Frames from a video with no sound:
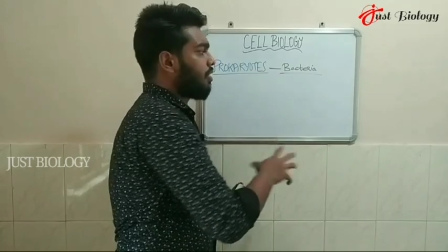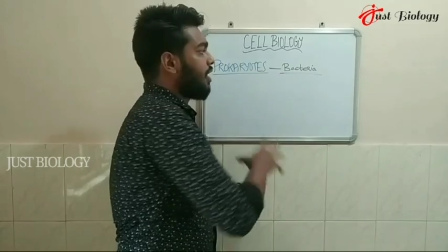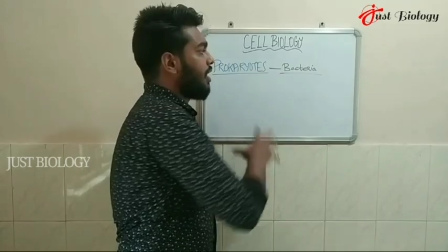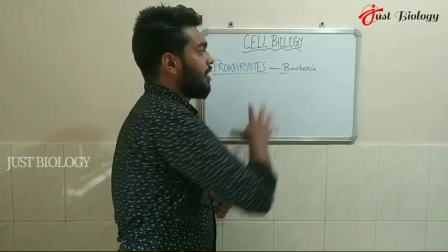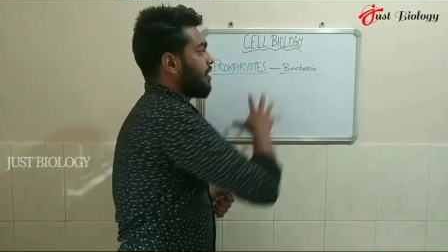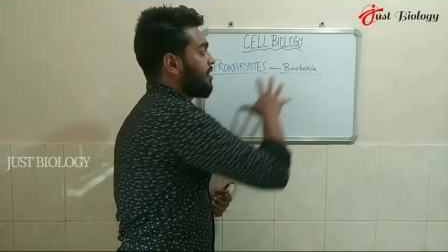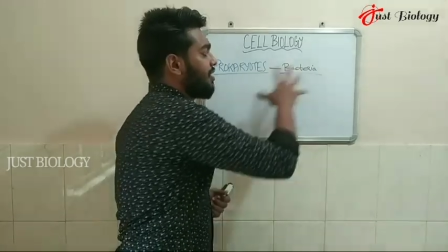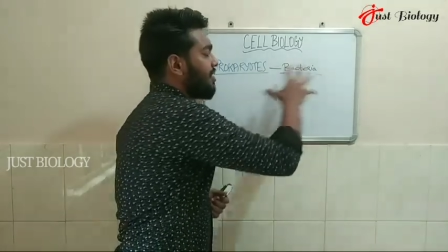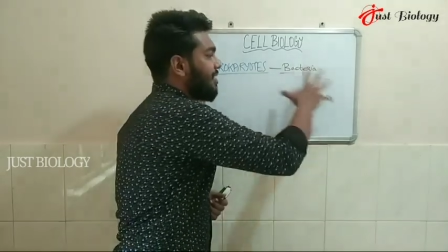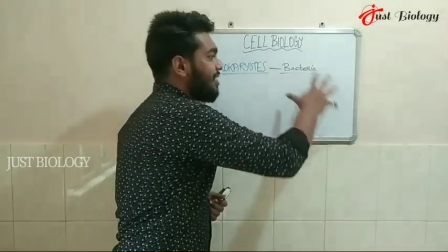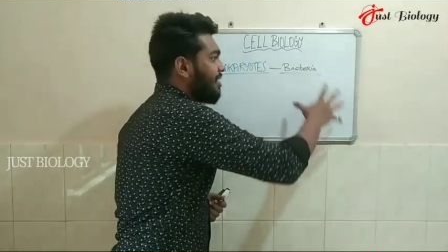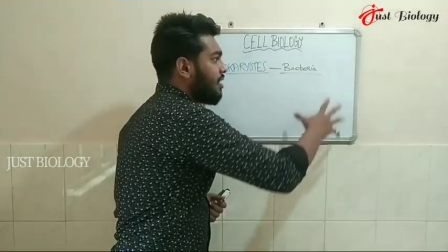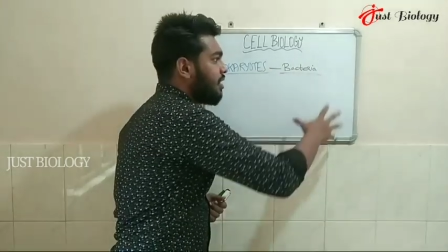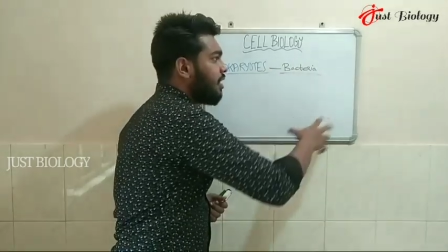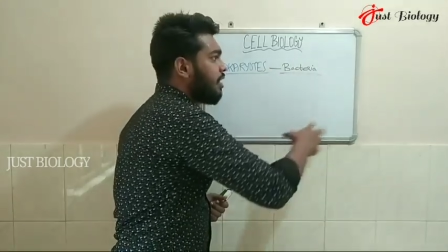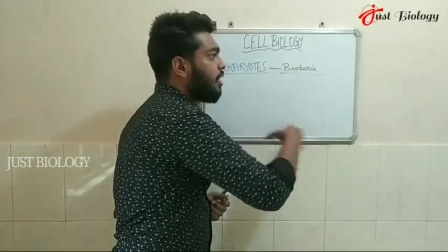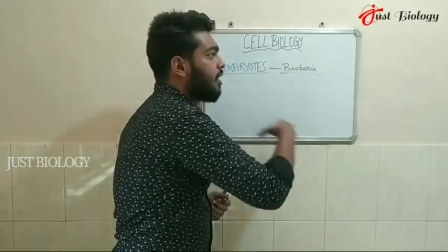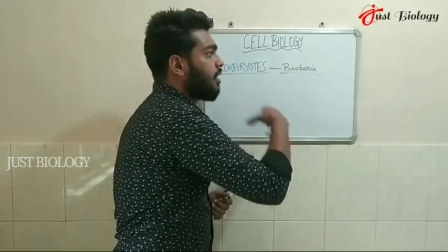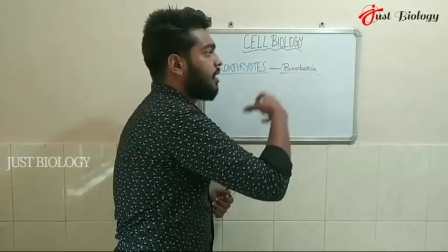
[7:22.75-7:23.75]
the
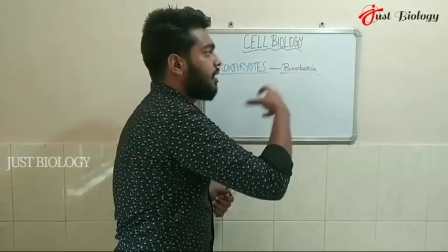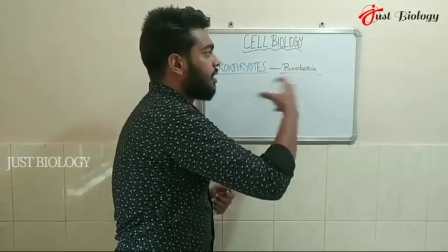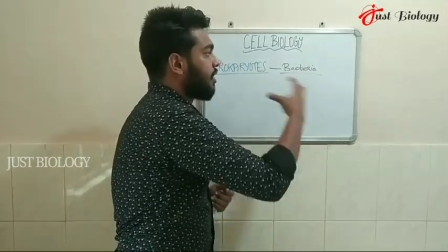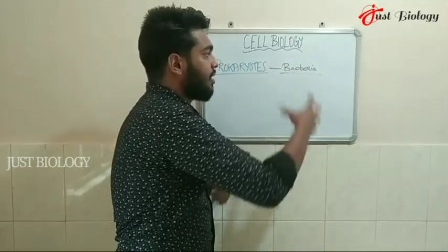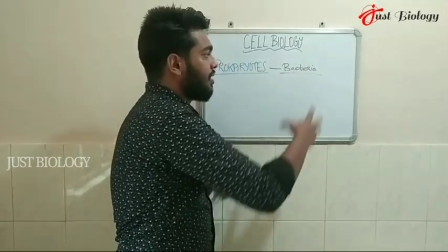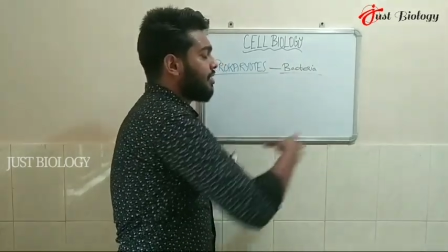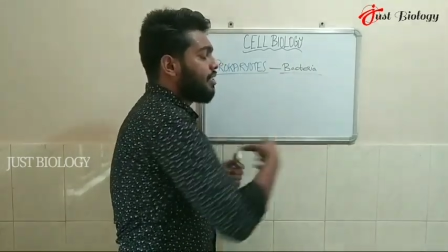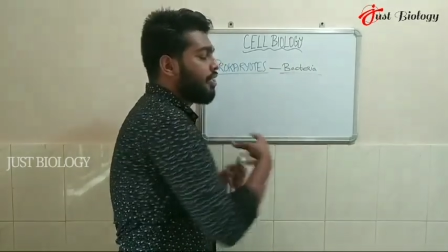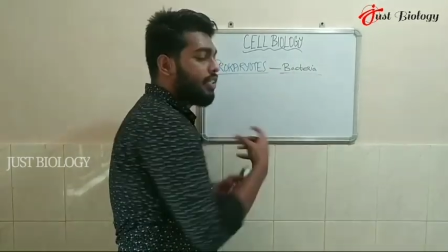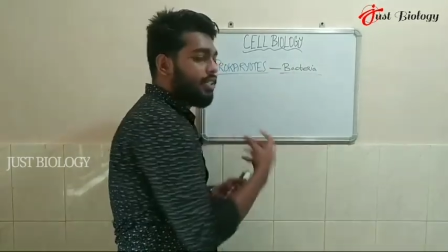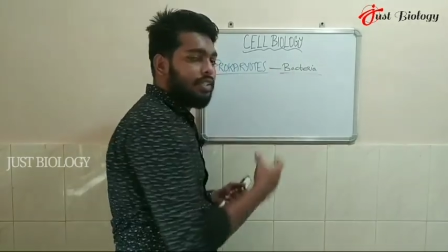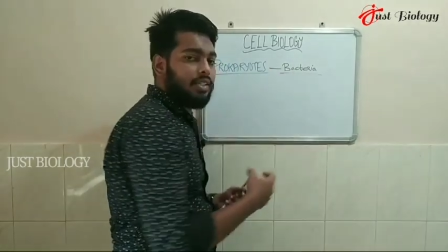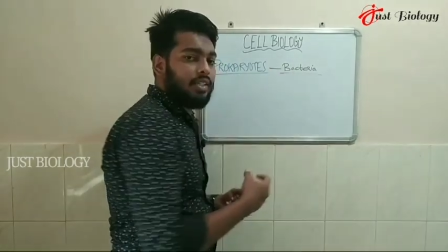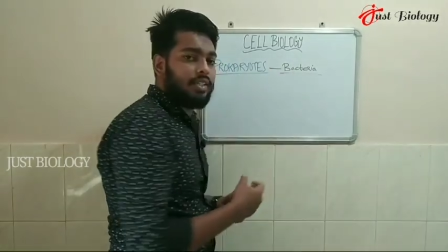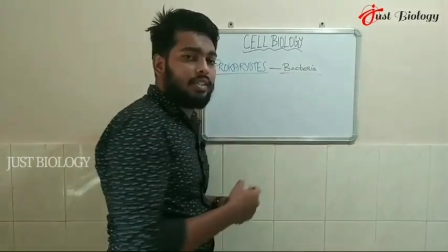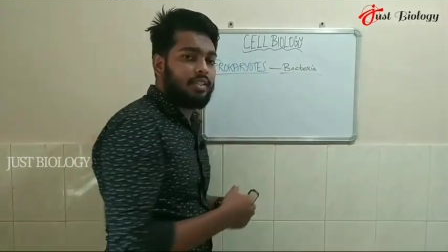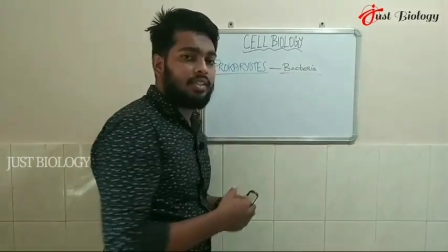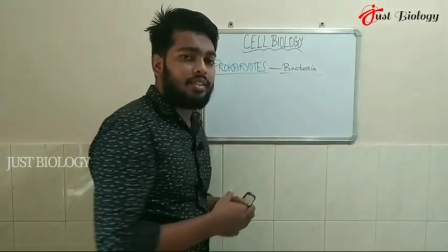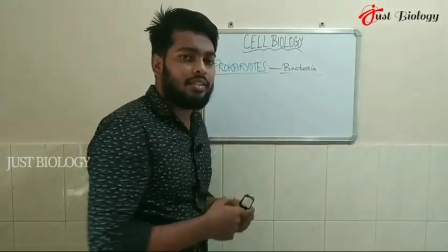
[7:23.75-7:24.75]
external
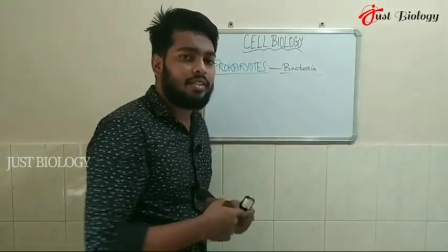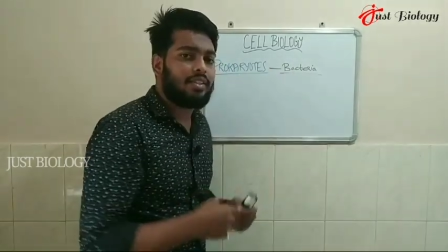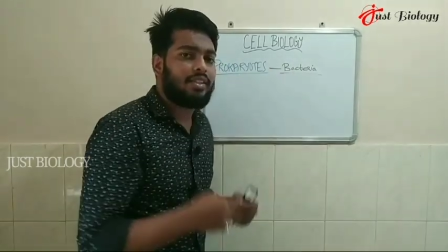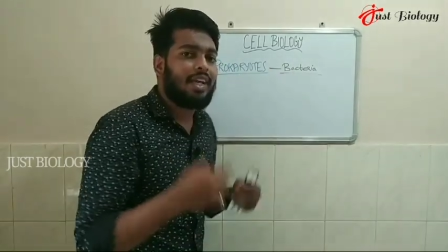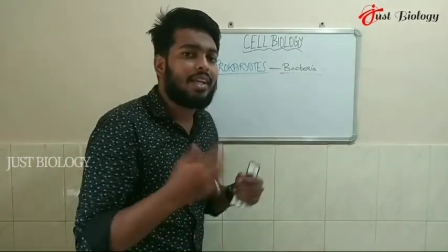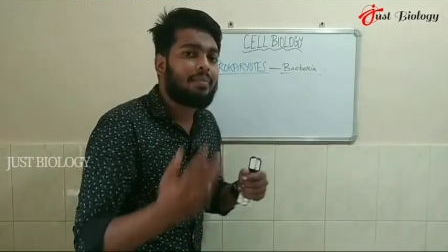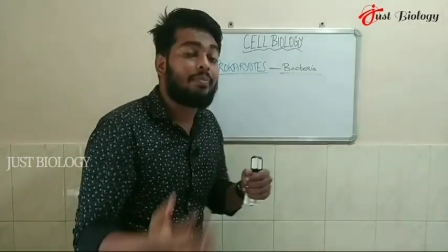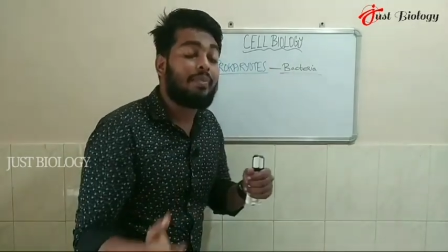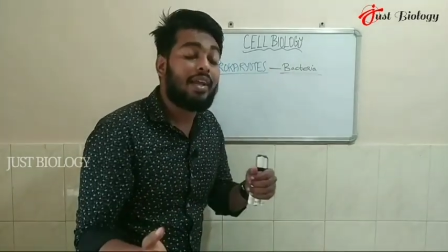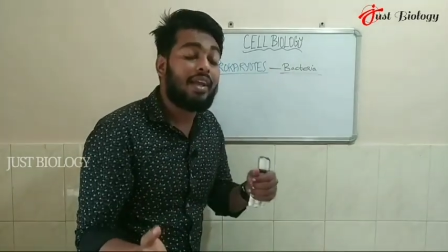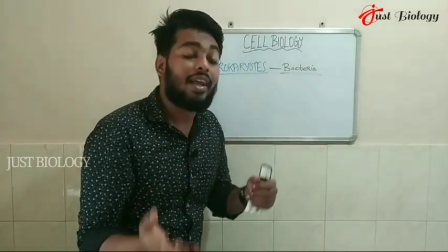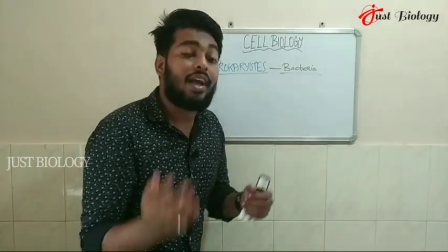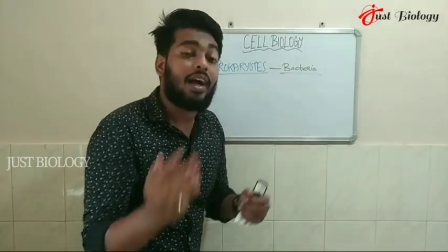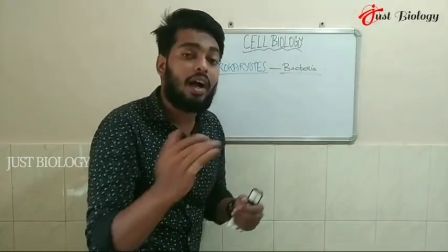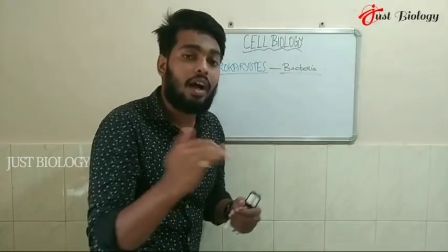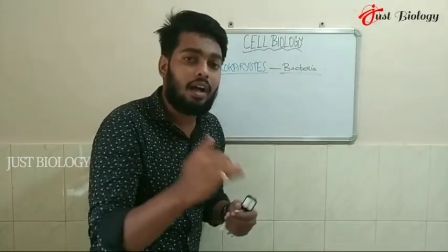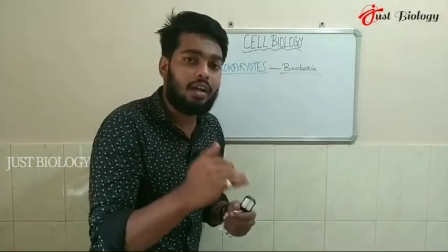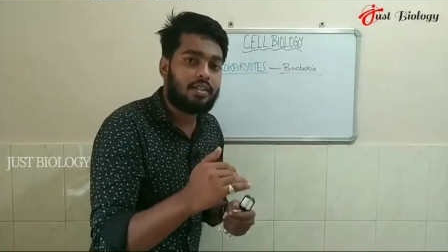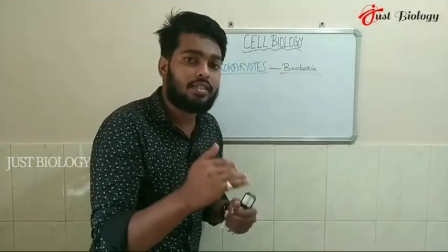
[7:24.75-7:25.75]
condition, so that may
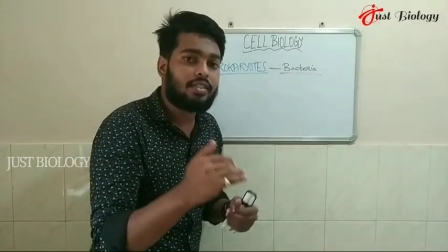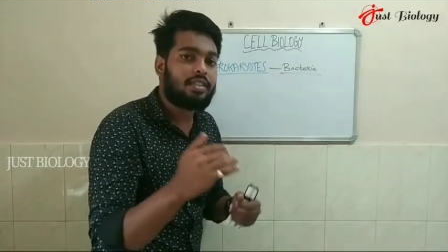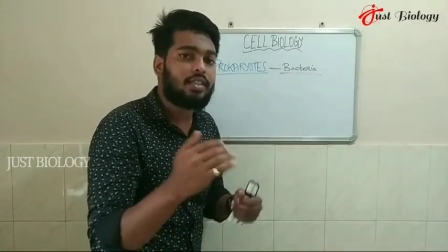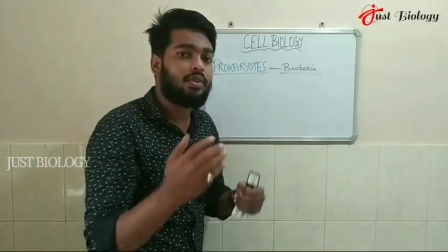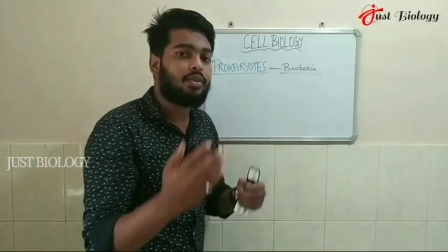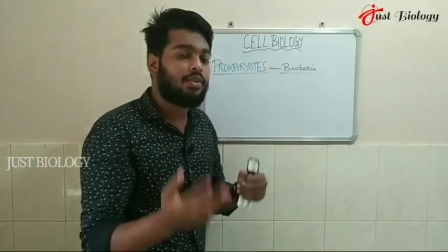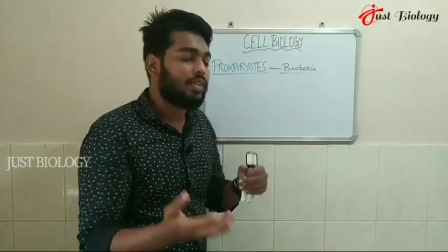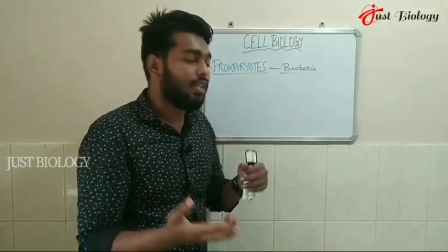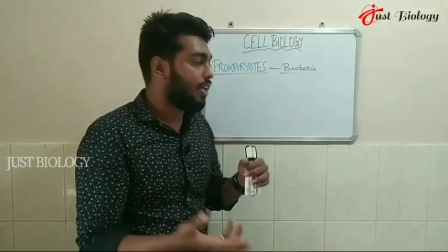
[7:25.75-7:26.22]
alter,